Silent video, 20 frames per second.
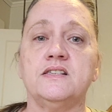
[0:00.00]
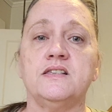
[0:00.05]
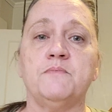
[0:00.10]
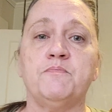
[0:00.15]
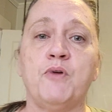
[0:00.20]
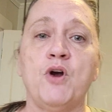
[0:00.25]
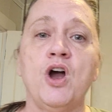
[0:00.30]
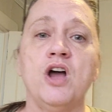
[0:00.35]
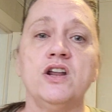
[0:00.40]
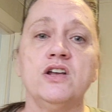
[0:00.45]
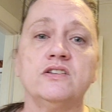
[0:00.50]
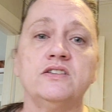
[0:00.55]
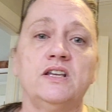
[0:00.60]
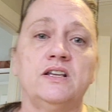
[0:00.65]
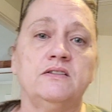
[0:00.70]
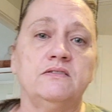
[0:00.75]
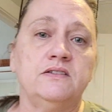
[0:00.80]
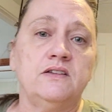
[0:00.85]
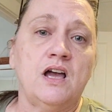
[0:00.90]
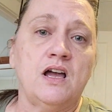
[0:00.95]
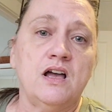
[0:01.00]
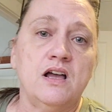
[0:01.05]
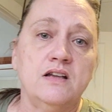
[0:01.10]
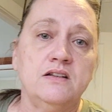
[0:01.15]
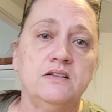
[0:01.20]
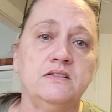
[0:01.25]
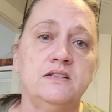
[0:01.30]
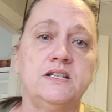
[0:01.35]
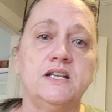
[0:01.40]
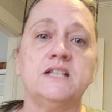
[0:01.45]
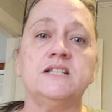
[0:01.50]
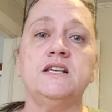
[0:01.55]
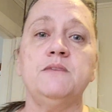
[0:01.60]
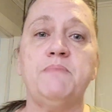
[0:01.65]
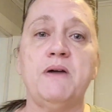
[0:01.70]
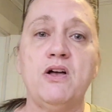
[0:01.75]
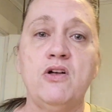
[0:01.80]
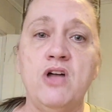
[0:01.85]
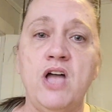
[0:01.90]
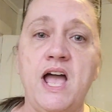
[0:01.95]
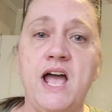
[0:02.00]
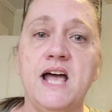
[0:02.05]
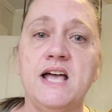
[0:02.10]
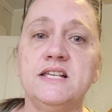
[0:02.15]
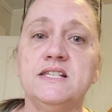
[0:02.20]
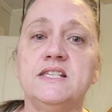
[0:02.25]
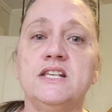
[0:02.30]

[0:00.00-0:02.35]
the product that Dixie Belle has